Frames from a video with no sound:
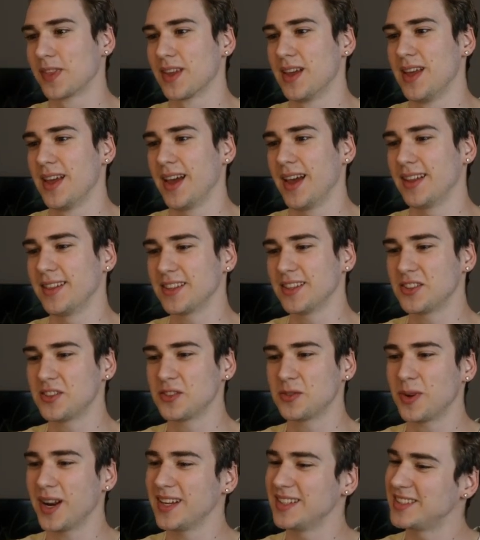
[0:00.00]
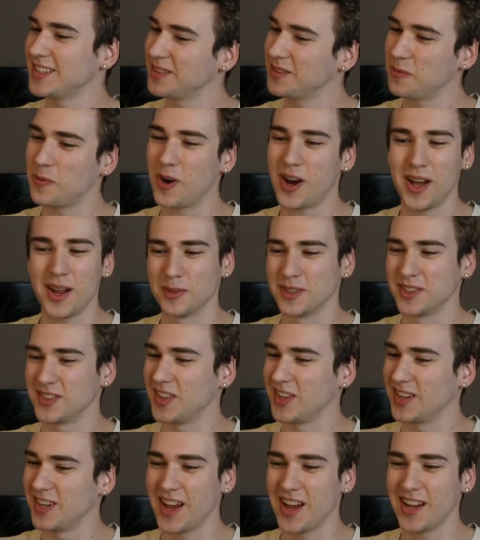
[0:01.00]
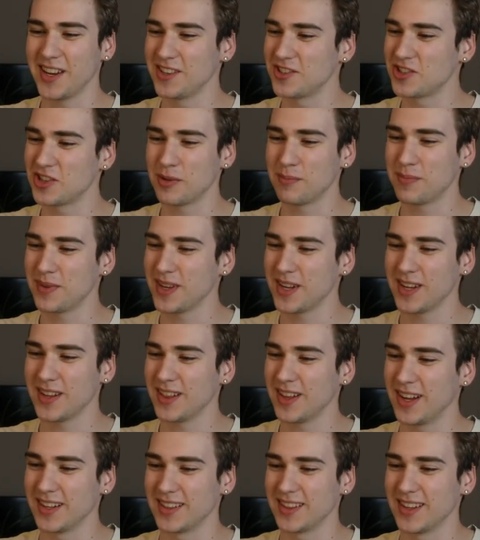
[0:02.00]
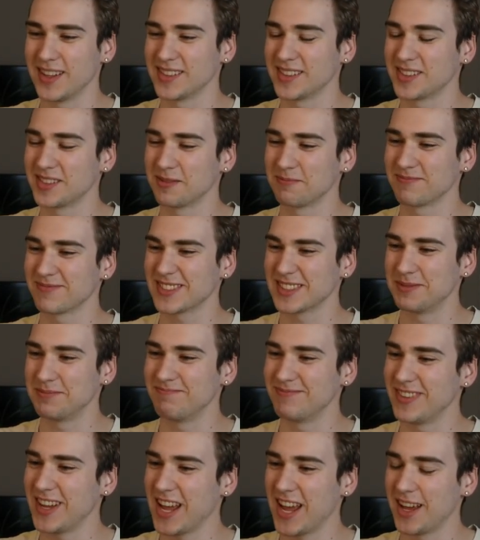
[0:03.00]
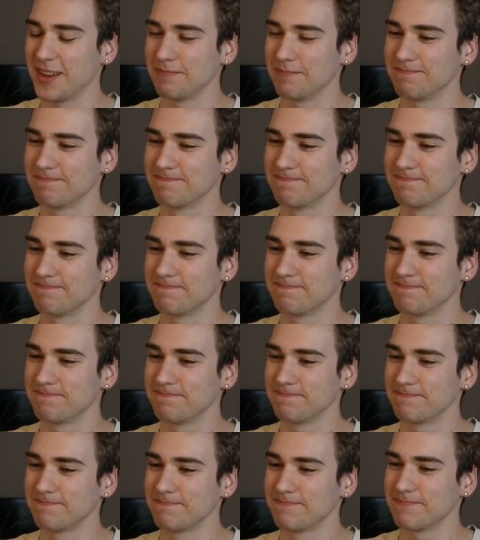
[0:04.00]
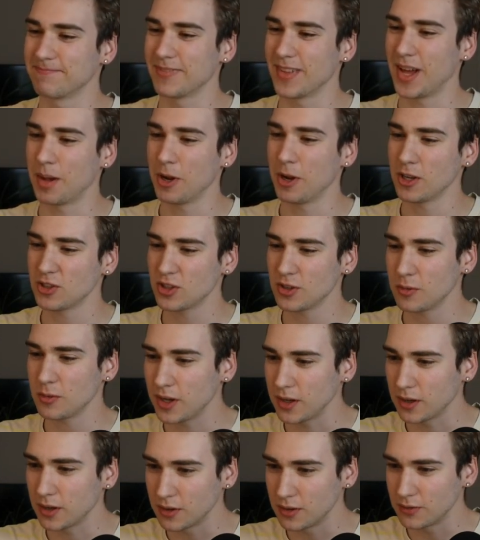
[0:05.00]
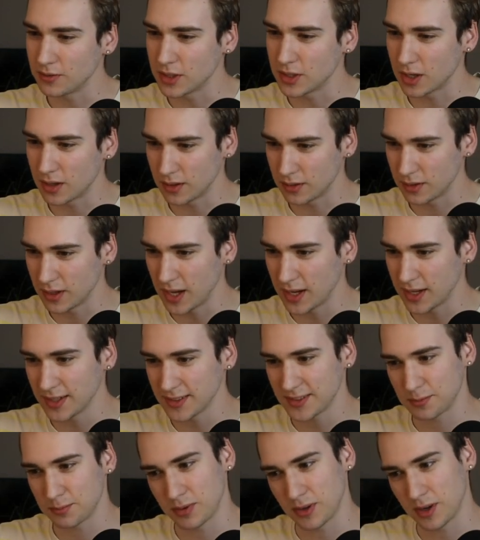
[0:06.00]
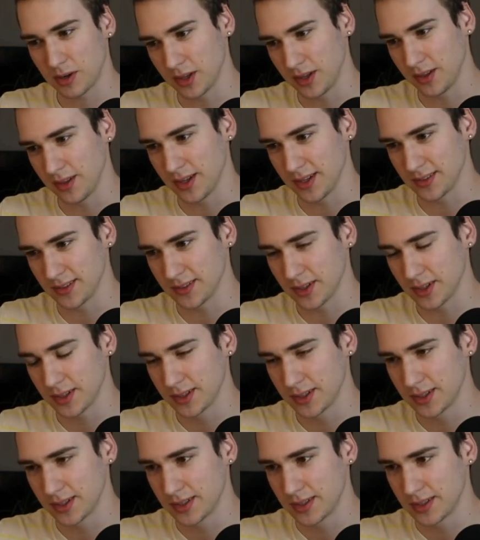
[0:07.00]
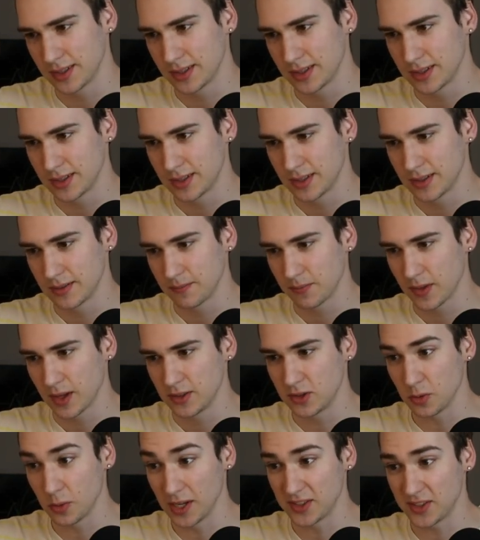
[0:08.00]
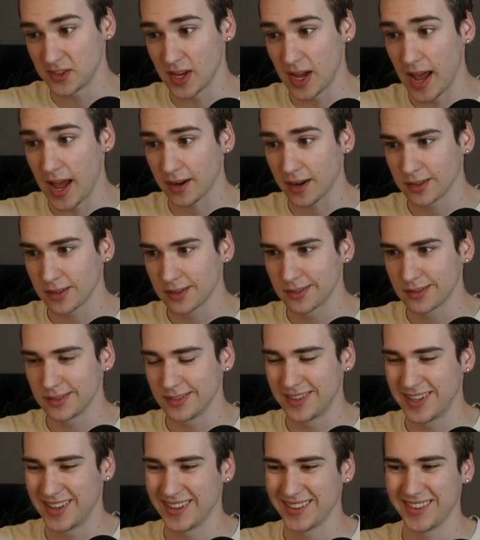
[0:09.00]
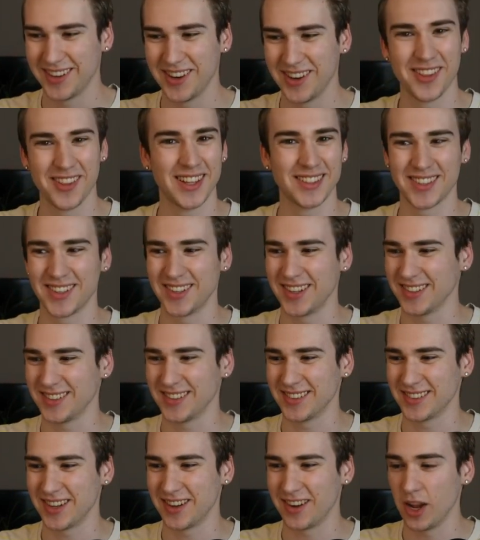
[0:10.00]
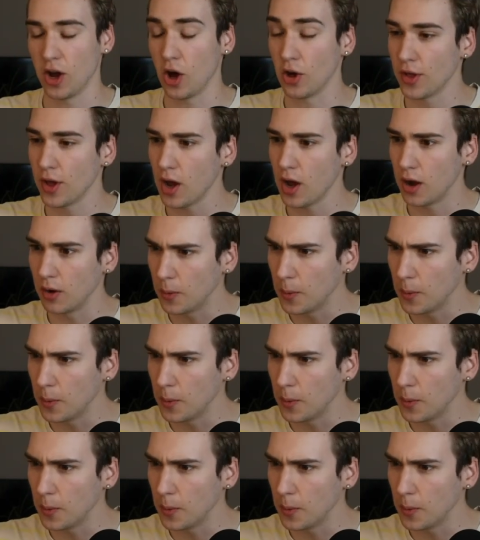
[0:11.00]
And this is what I didn't want, was the knight jumping in like this. Man, I'm not sure what I could have done. I guess probably this, huh? Do I sack? No, that's unnecessary. Although,